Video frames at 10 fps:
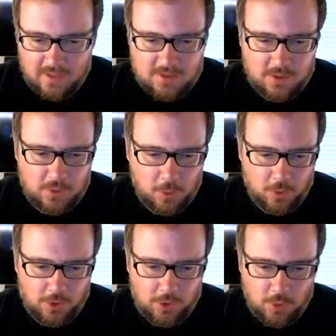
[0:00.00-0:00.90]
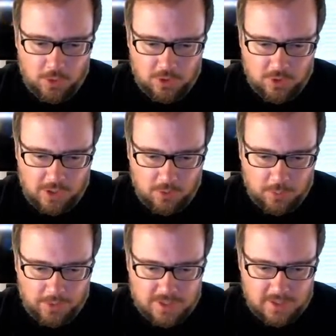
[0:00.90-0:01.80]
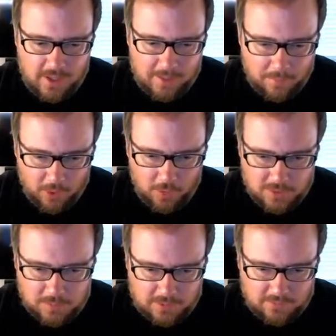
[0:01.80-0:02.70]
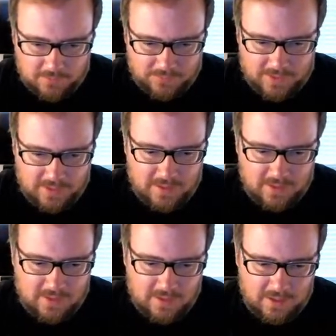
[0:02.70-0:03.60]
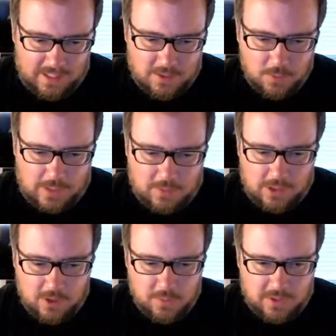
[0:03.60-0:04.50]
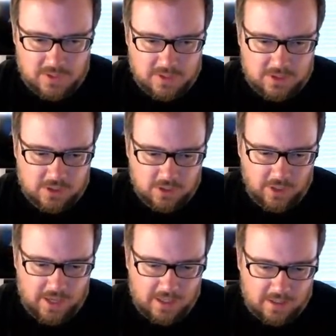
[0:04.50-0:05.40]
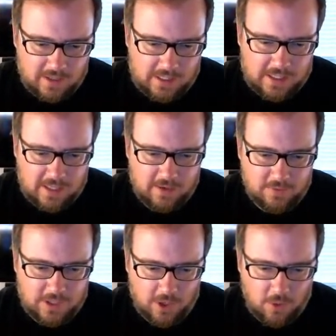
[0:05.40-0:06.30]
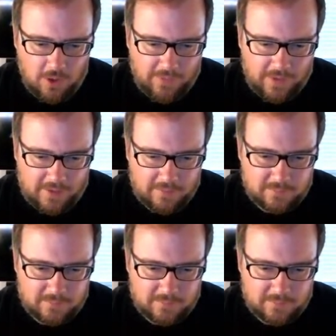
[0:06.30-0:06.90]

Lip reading: so I had to order a new one, trying to replace a light bulb. That's why there's been such a delay in any kind of video on that.